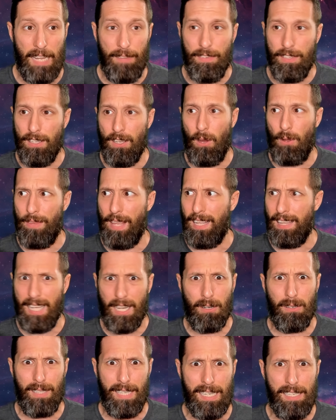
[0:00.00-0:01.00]
even though they
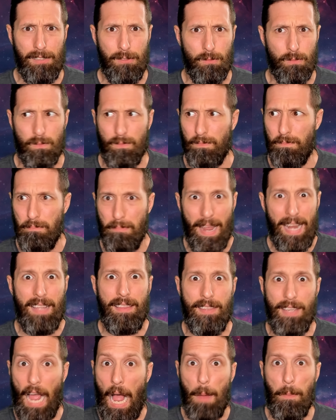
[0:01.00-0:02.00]
literally
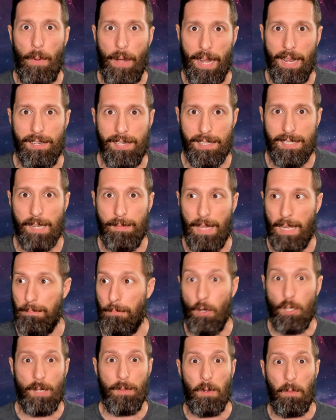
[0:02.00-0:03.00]
make the operating system that
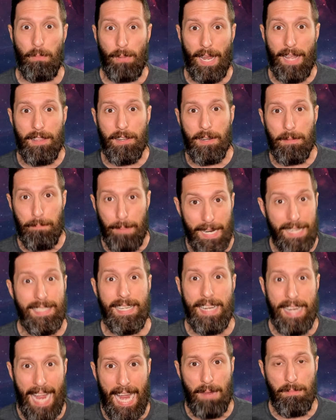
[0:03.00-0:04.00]
most people play their
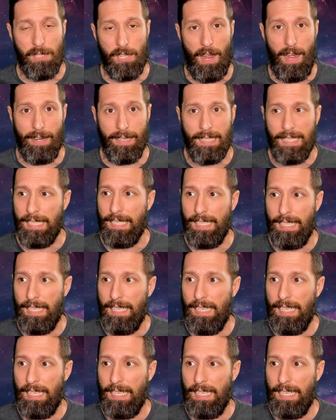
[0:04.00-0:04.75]
PC games on